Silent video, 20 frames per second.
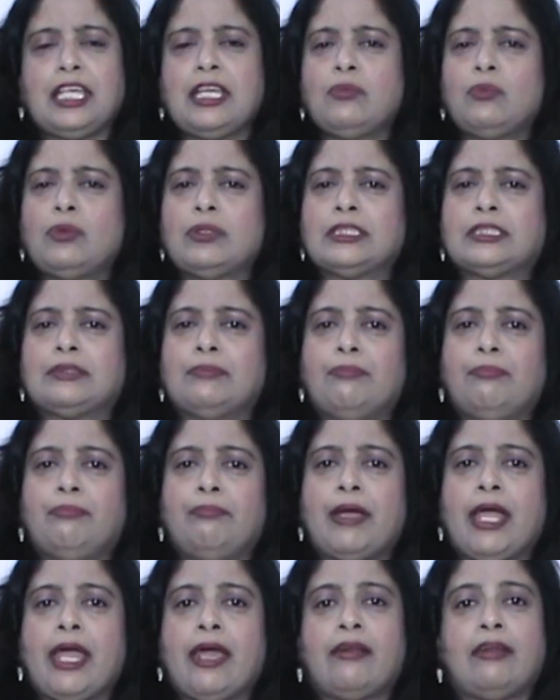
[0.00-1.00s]
he was
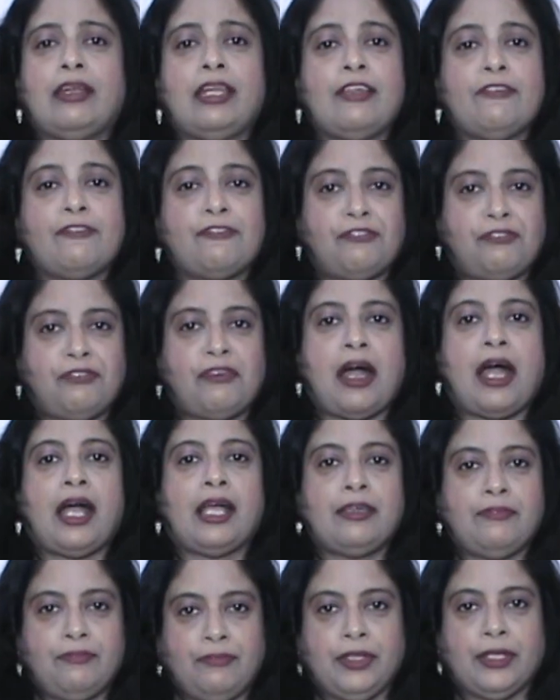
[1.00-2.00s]
barely
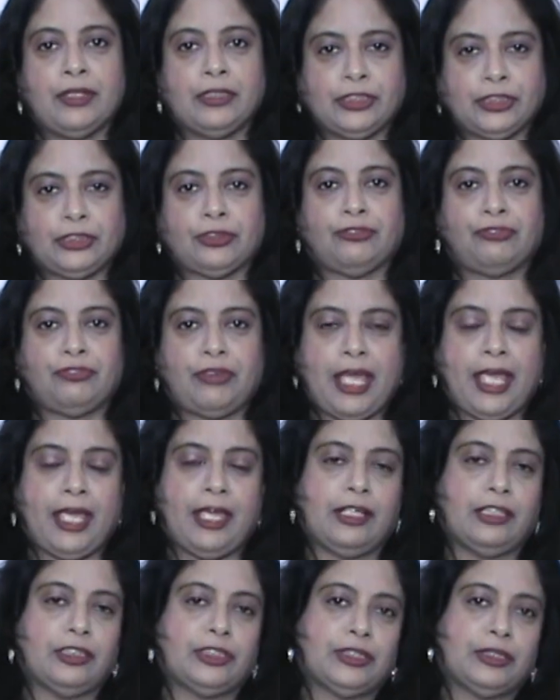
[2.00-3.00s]
5 years of
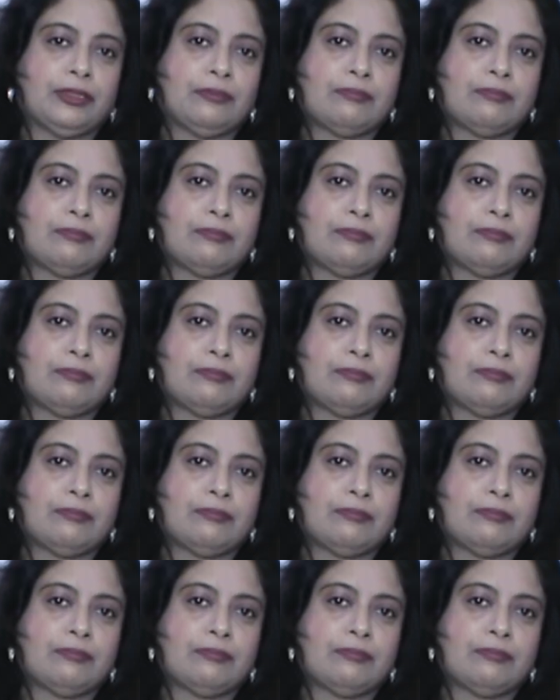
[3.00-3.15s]
age.